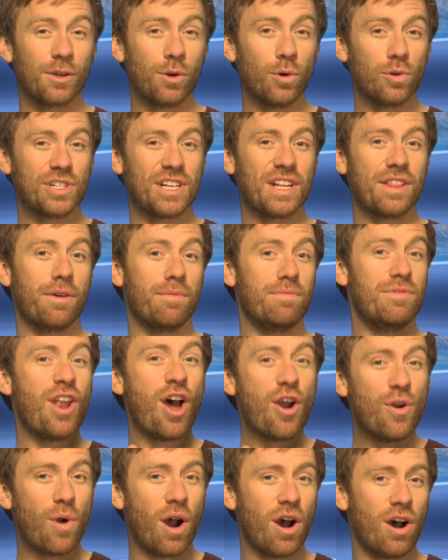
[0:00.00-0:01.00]
Causing them
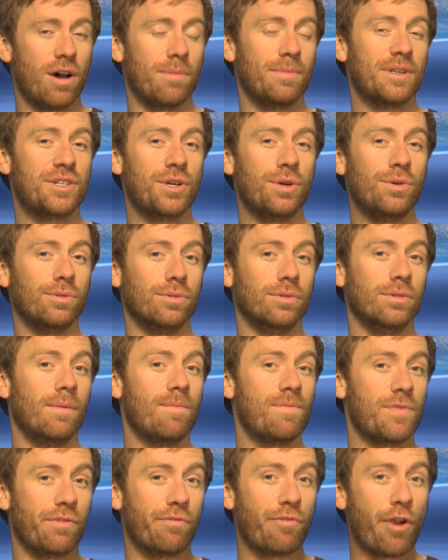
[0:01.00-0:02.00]
no harm at all,
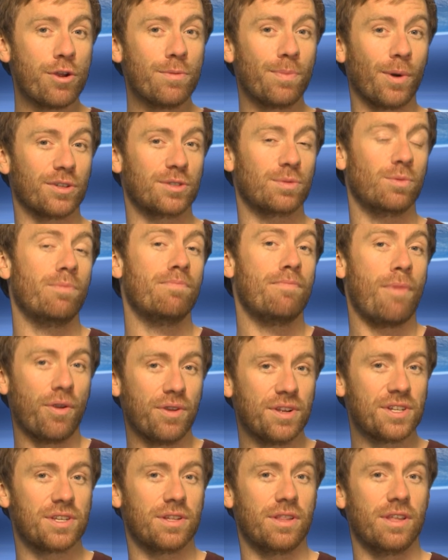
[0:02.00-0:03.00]
the robots will
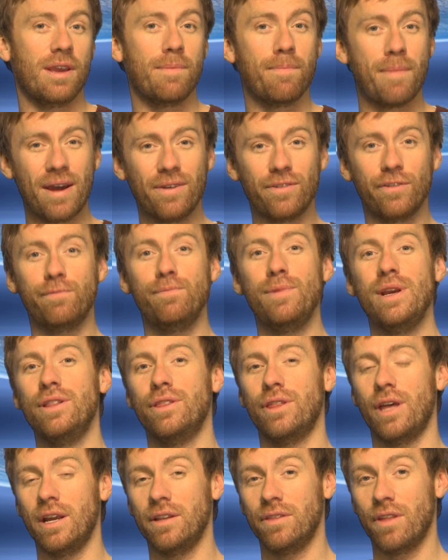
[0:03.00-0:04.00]
monitor the amount of
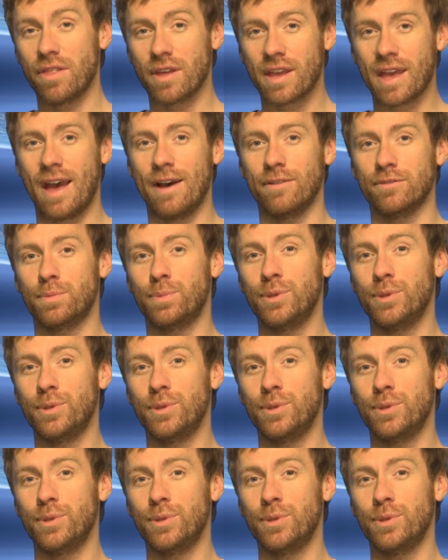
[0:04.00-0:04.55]
methane that the cows